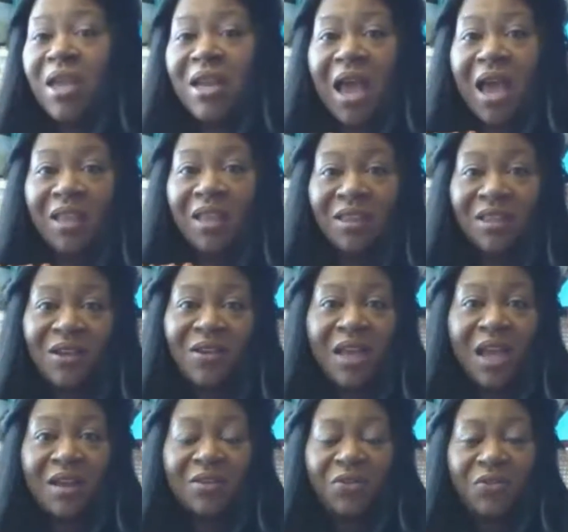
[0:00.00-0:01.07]
when
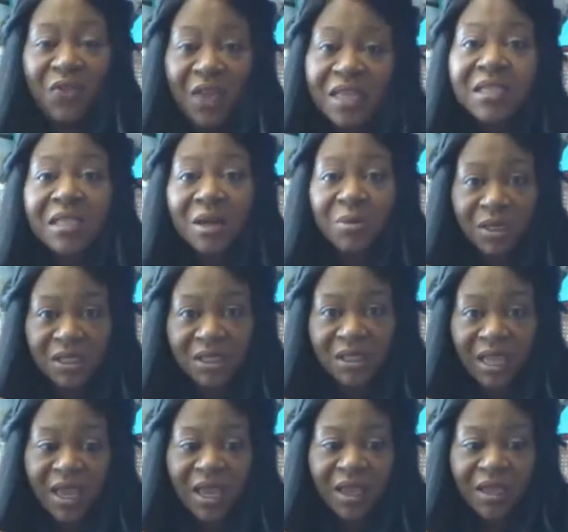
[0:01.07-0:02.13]
I learned how to
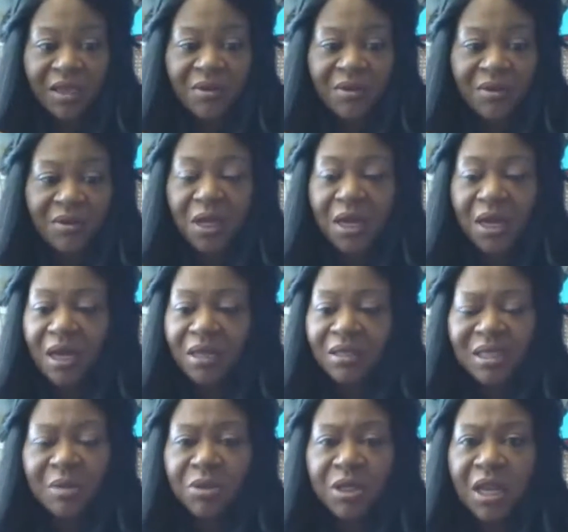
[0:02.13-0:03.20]
fix a mistake.
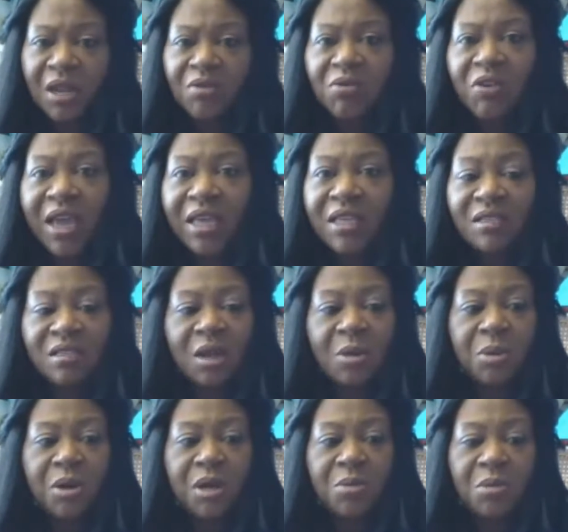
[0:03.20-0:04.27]
When something had
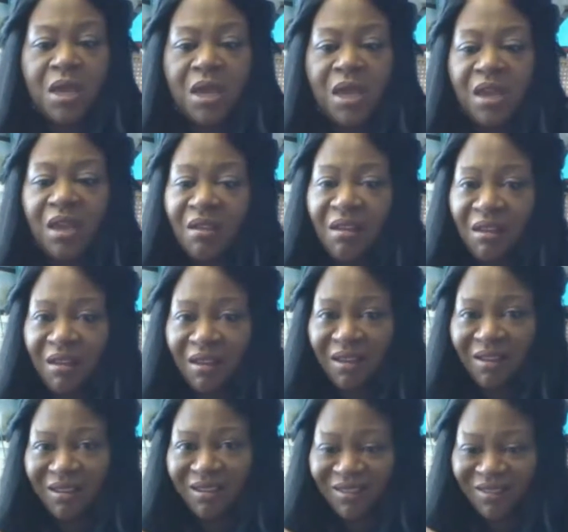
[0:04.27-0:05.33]
riced up on me,
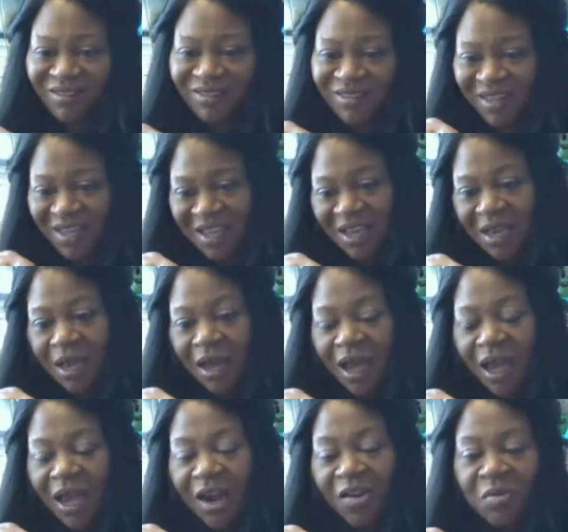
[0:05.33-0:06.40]

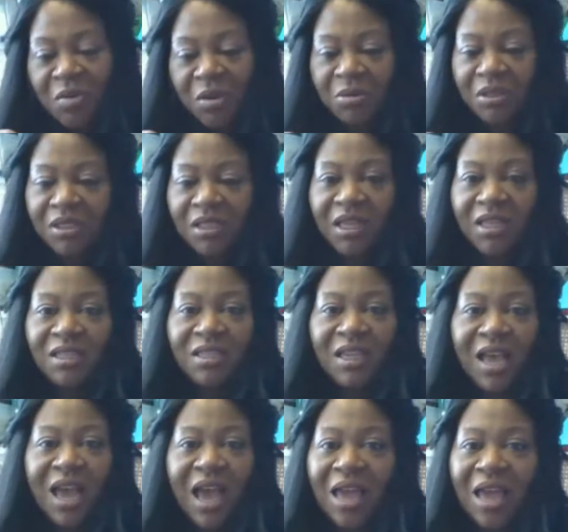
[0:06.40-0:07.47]
and I remember this
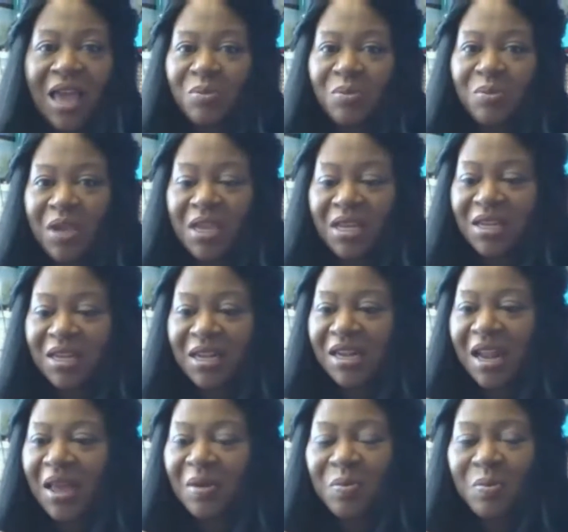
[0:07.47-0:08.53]
lady said, I beat
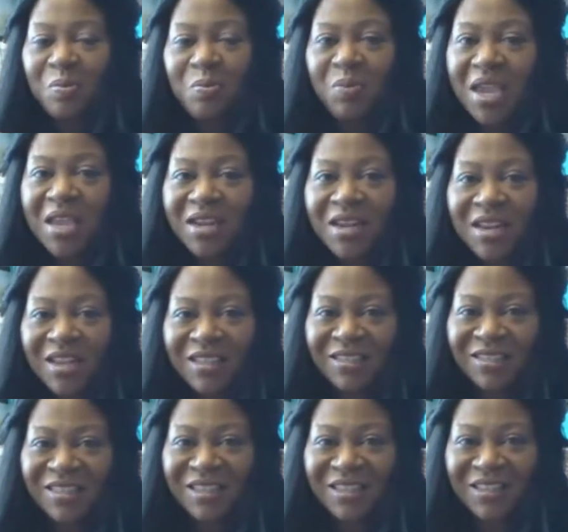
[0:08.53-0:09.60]
it and I beat
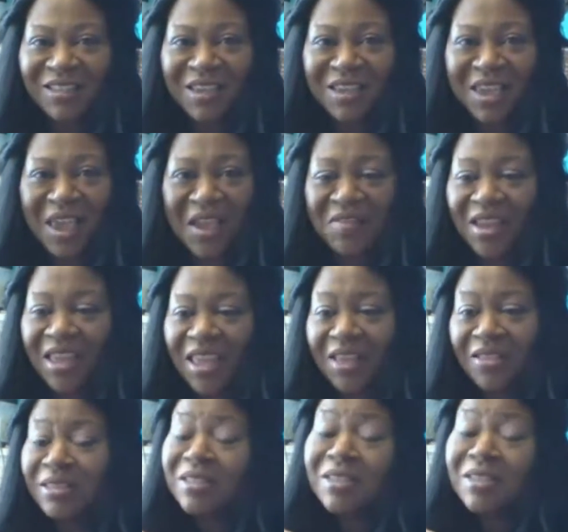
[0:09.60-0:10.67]
it until it came
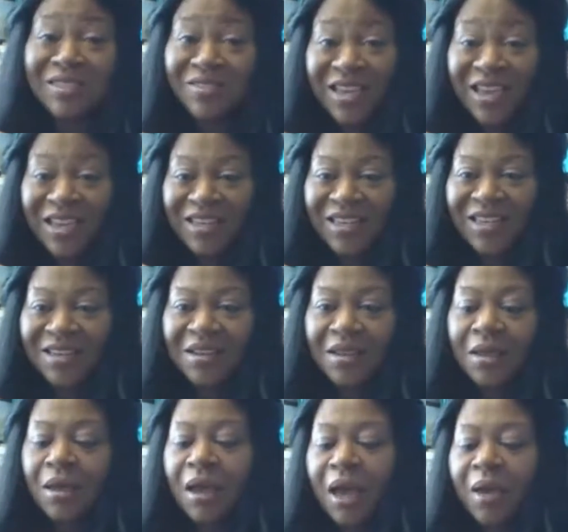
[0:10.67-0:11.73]
together. So that's what I
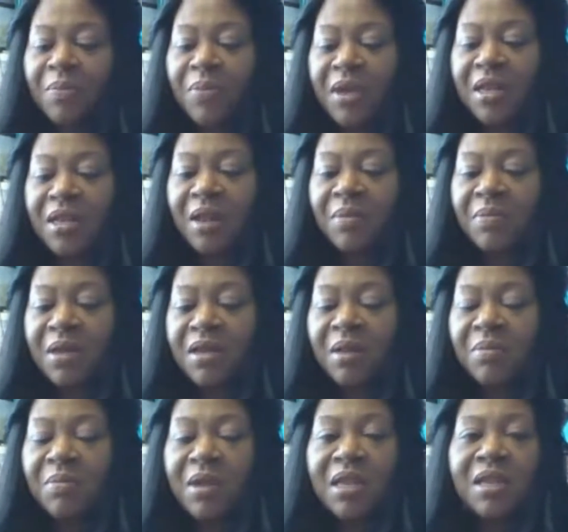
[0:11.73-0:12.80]
did. I beat
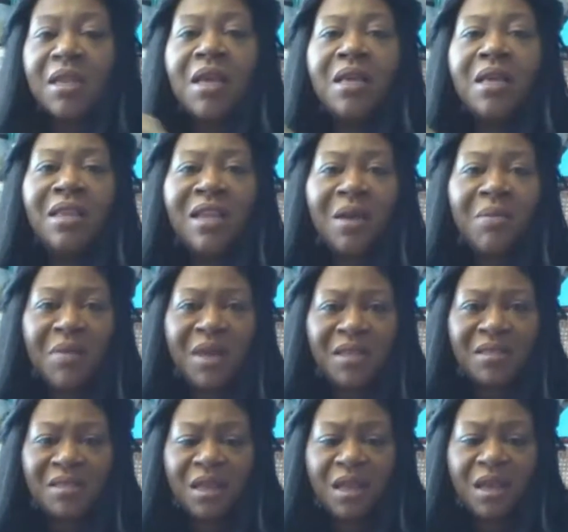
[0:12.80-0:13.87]
it. Then I
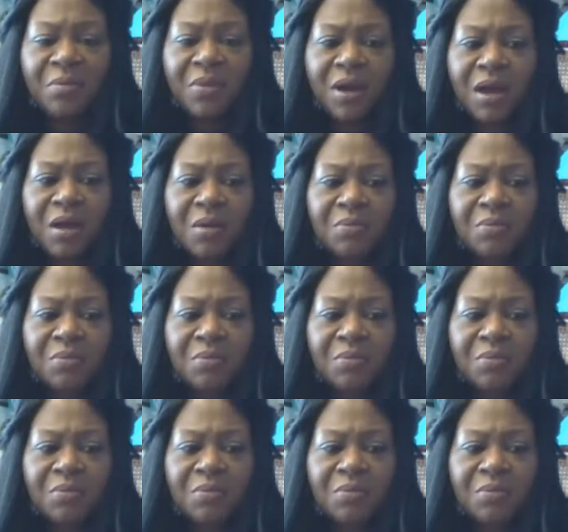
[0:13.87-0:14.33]
messed up